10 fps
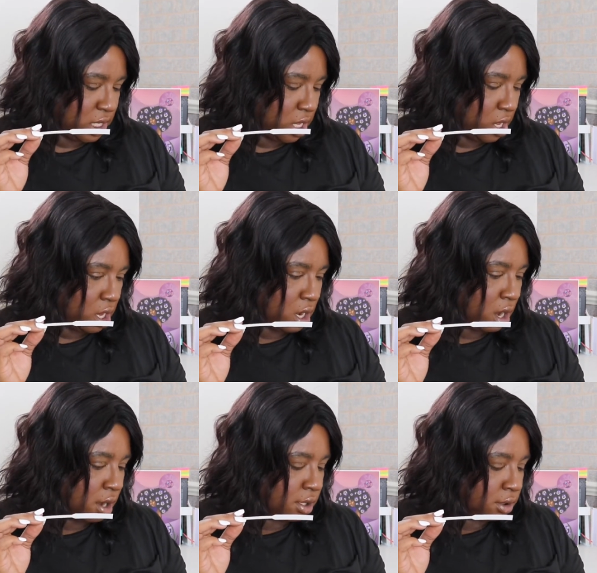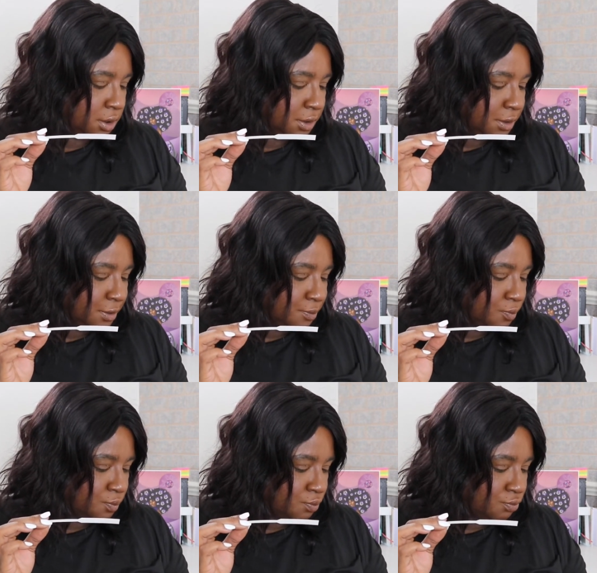
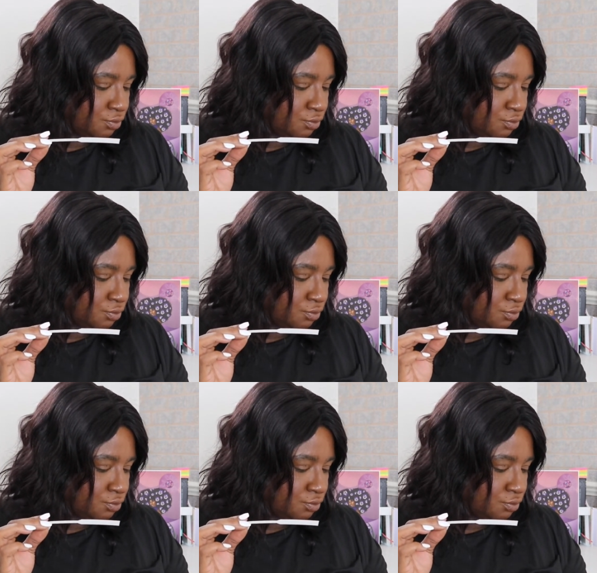(no one is talking)